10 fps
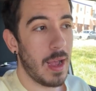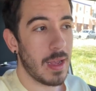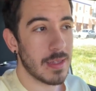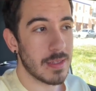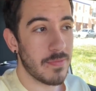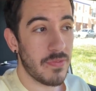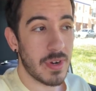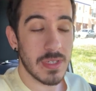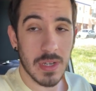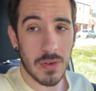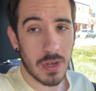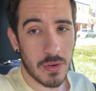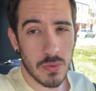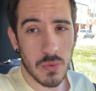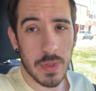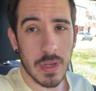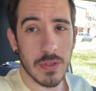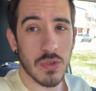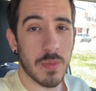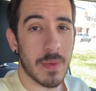and first I'm gonna go to the
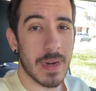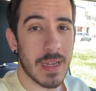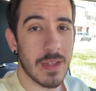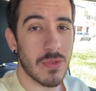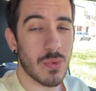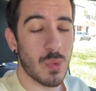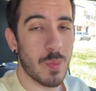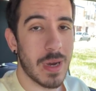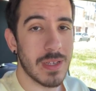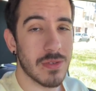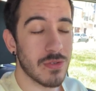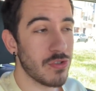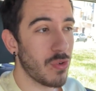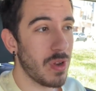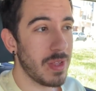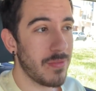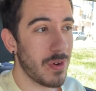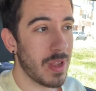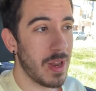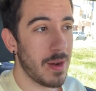supermarket to buy some chocolate for
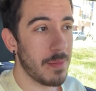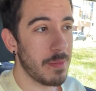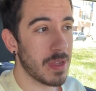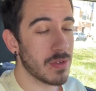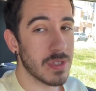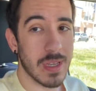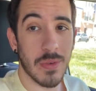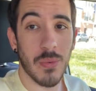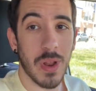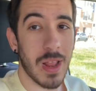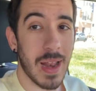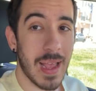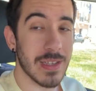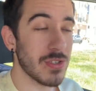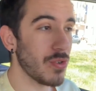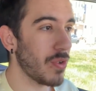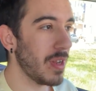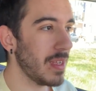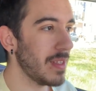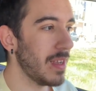Guilherme because he really likes
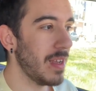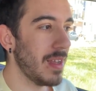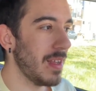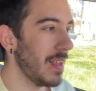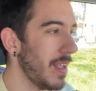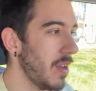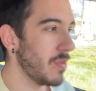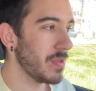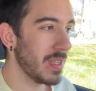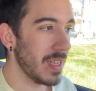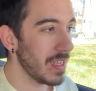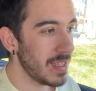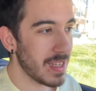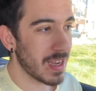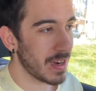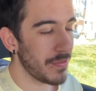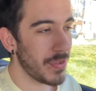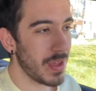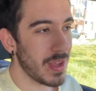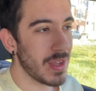chocolate he loves eating and
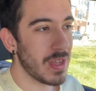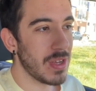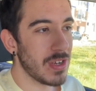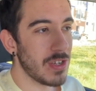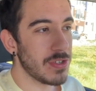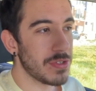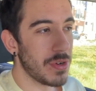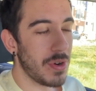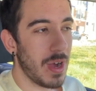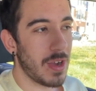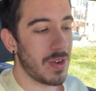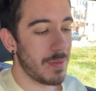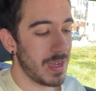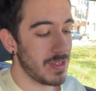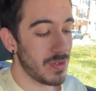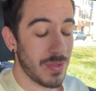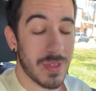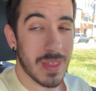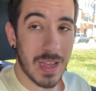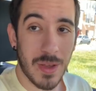everything so I'm gonna buy
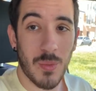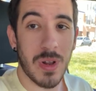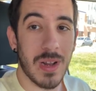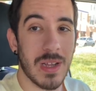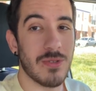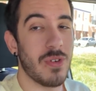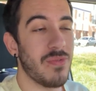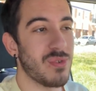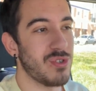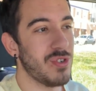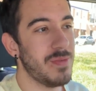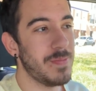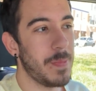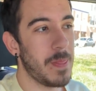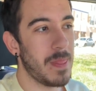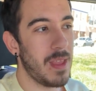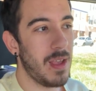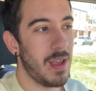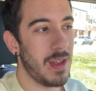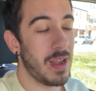something that he will enjoy for sure
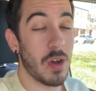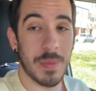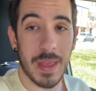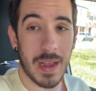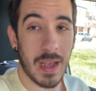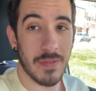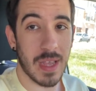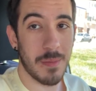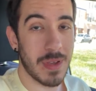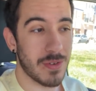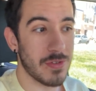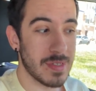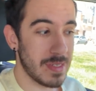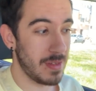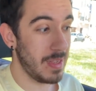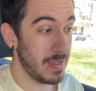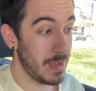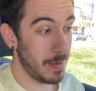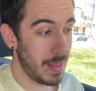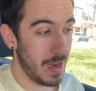and I hope that I have time because it's
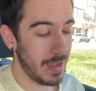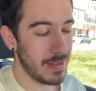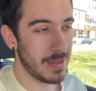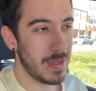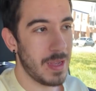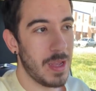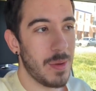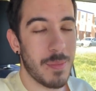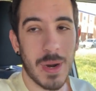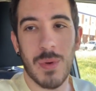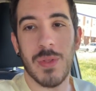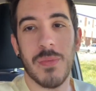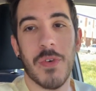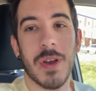a bit late but I will do it for